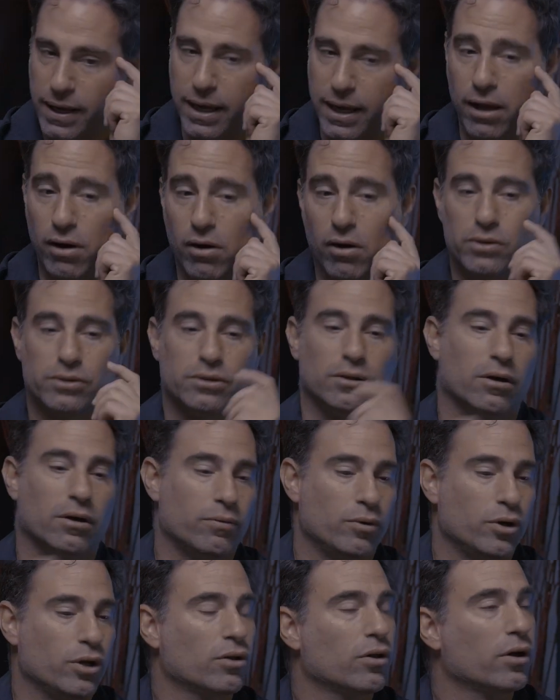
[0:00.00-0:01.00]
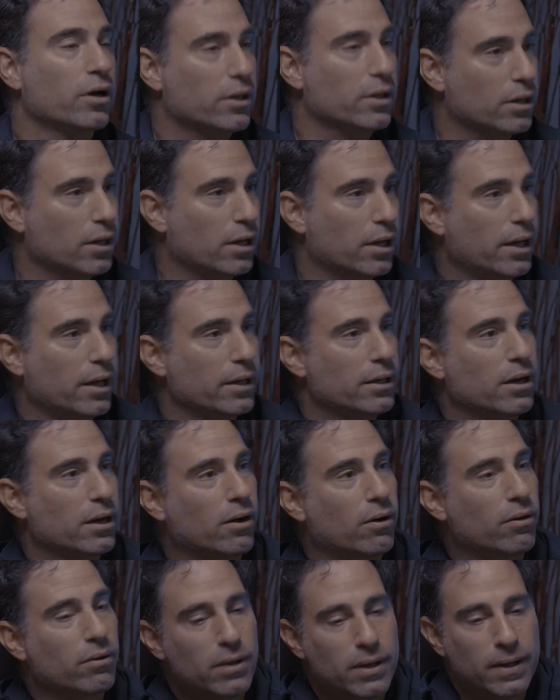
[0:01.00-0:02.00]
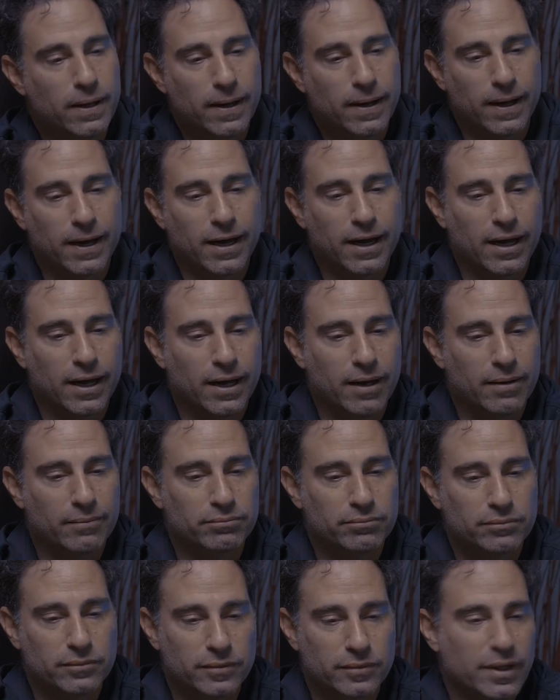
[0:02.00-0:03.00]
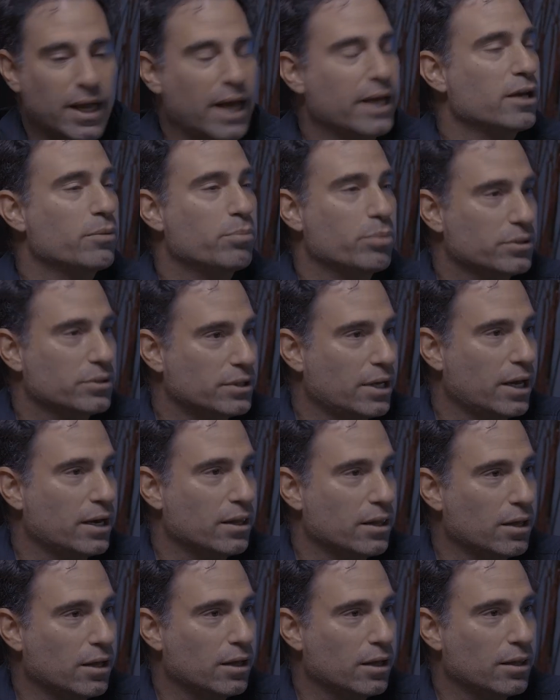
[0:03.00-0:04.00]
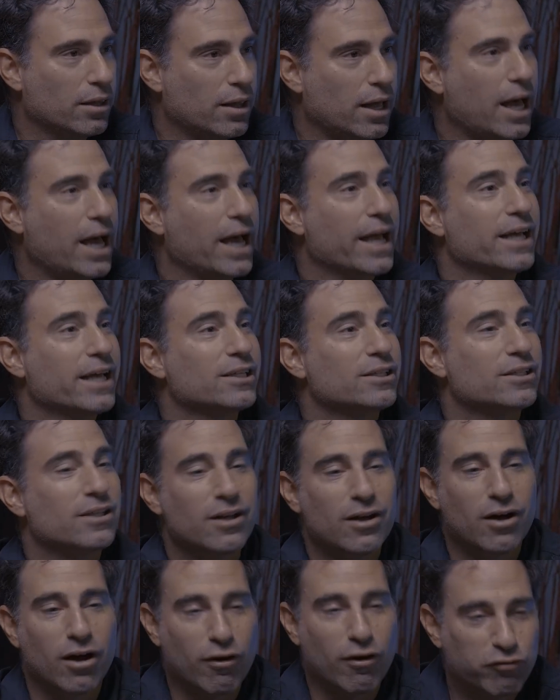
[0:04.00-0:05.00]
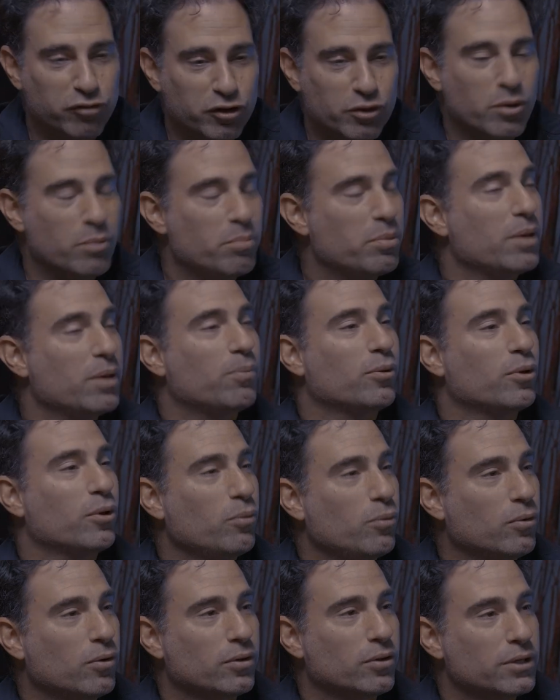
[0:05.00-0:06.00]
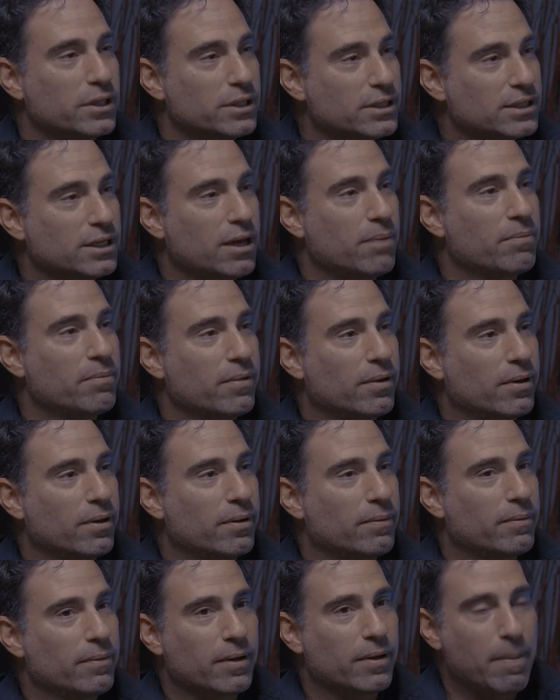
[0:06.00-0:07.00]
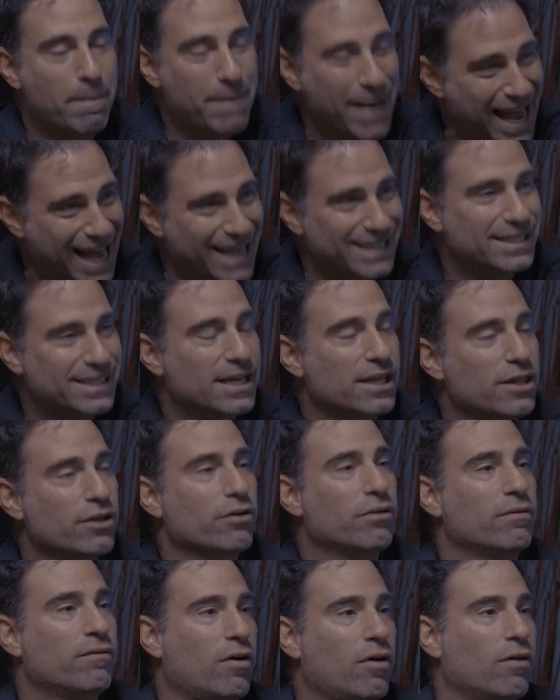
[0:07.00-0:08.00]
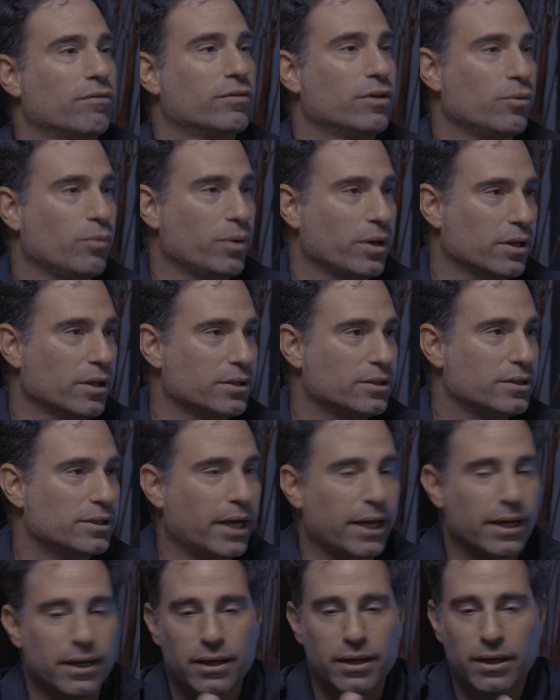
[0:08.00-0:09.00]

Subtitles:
And also when you look at the 90% of the highest affluent people in the world, in some capacity they're involved in real estate.